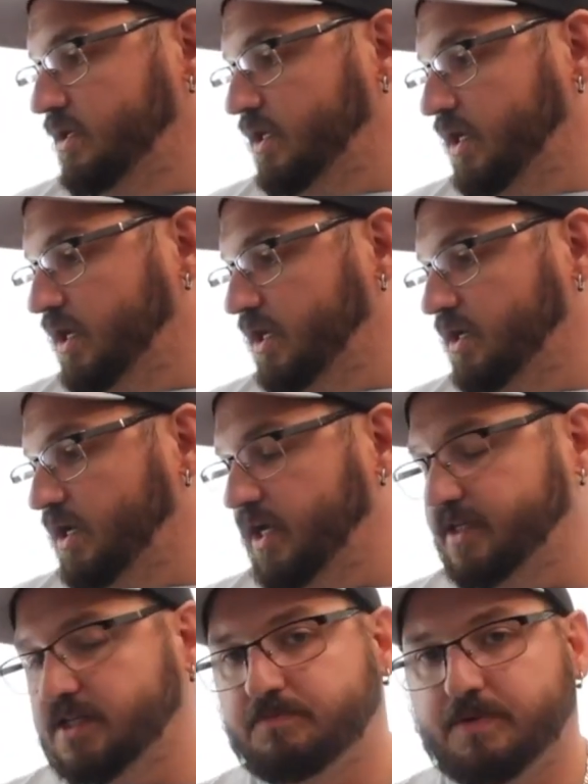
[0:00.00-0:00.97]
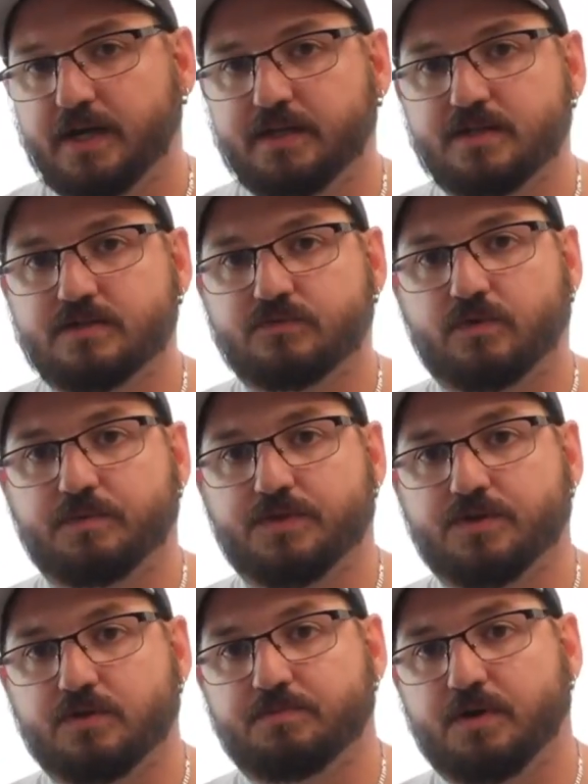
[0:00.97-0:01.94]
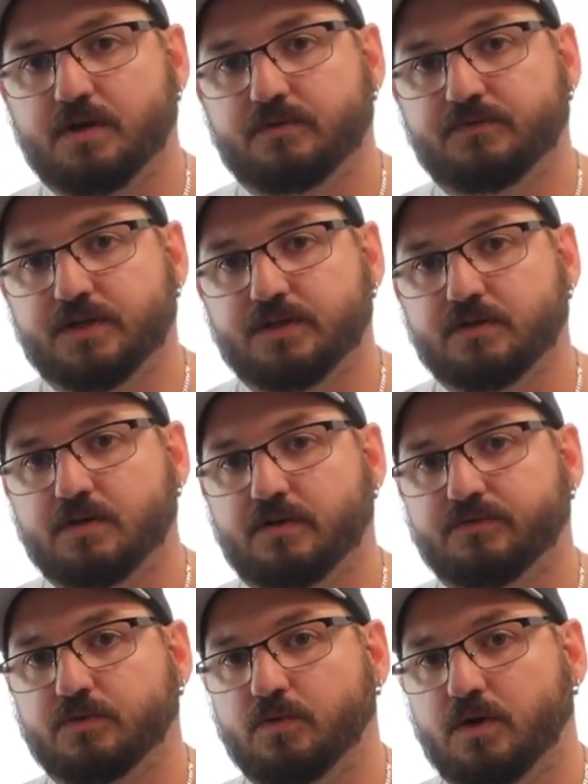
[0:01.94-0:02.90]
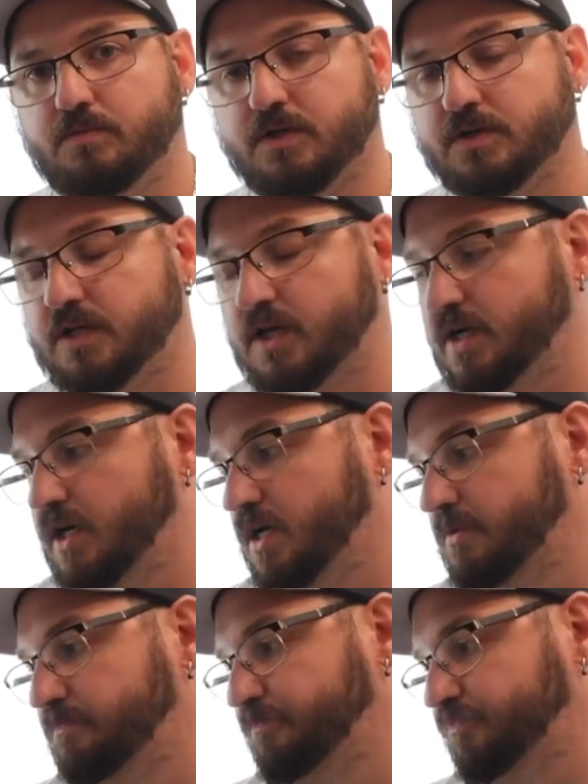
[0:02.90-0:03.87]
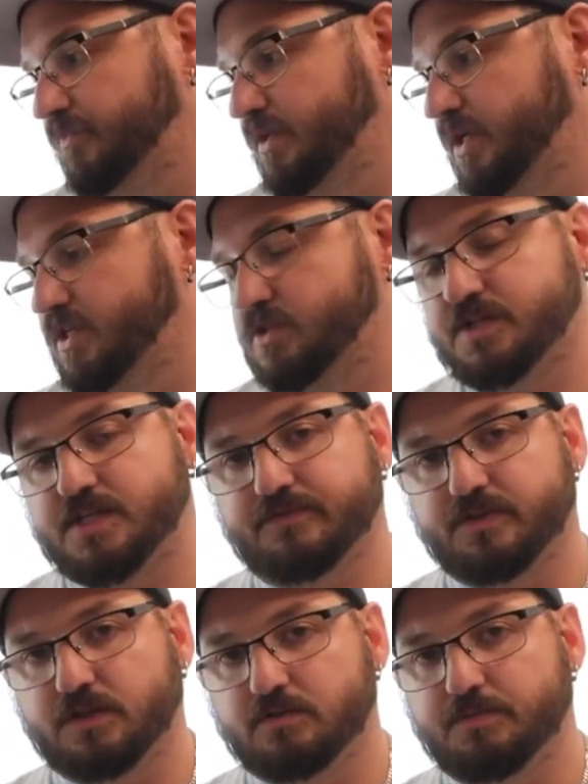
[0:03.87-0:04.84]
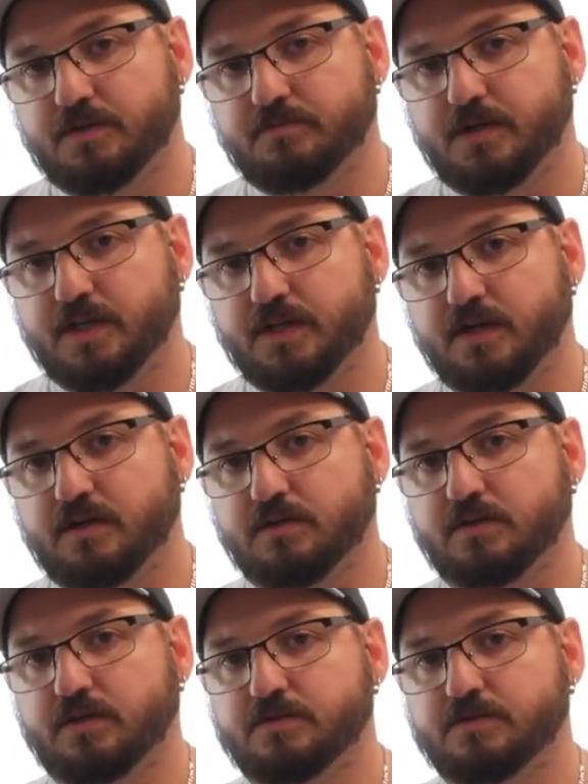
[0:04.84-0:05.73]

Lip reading: I did buy this from a third-party vendor off of Walmart.com. So I saved a little bit of money there.